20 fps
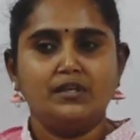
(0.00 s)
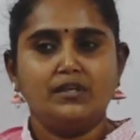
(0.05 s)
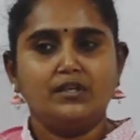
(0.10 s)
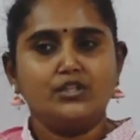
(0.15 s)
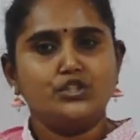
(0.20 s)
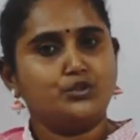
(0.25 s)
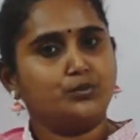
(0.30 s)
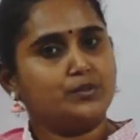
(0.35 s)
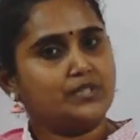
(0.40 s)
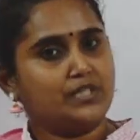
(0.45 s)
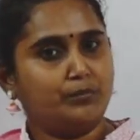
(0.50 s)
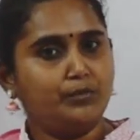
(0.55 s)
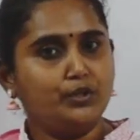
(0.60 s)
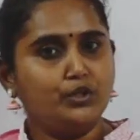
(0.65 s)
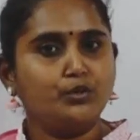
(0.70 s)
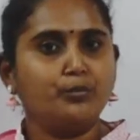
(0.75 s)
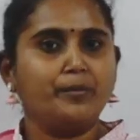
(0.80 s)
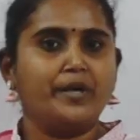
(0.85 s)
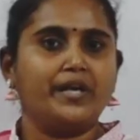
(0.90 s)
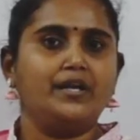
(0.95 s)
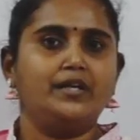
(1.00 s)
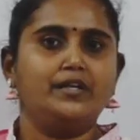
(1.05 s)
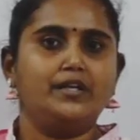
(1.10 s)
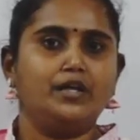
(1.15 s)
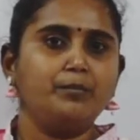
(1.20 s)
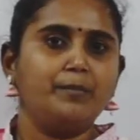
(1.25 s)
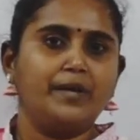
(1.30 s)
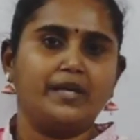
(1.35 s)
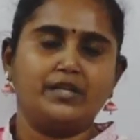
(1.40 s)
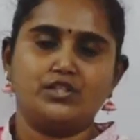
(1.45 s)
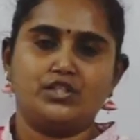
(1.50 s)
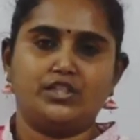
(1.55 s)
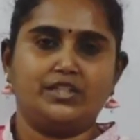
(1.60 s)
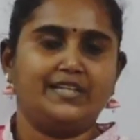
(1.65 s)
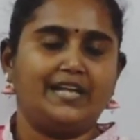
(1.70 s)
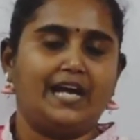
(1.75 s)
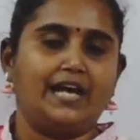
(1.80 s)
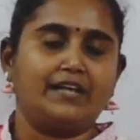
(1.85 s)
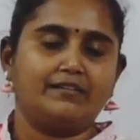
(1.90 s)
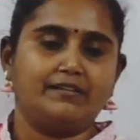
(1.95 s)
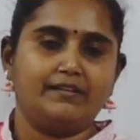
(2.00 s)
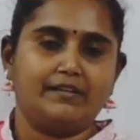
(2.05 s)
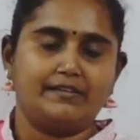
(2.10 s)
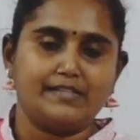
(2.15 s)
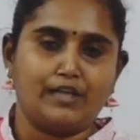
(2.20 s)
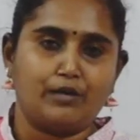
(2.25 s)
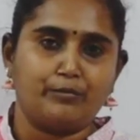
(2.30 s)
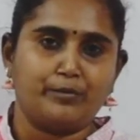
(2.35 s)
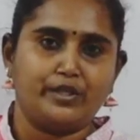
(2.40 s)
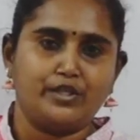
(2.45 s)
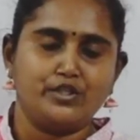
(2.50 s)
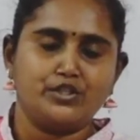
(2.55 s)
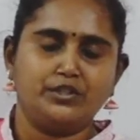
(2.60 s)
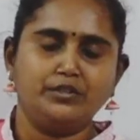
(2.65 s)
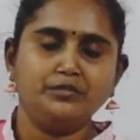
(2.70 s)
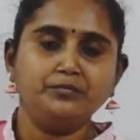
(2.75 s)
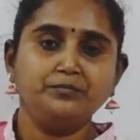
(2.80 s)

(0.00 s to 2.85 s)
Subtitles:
She was able to make it up and she cracked the examination.